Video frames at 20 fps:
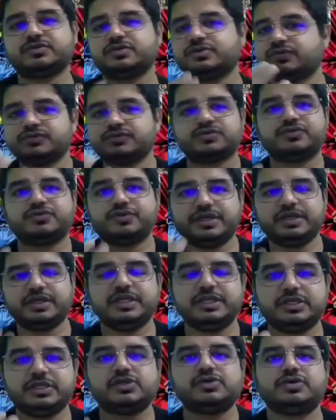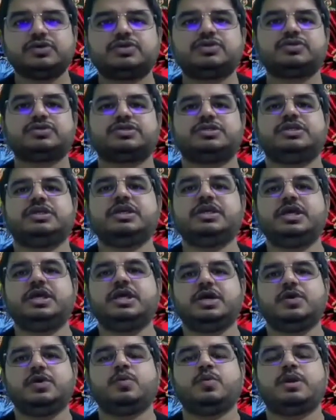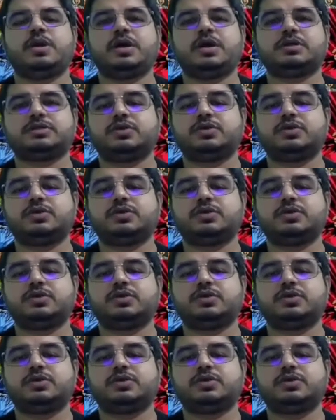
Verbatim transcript: so it was really good to see Virat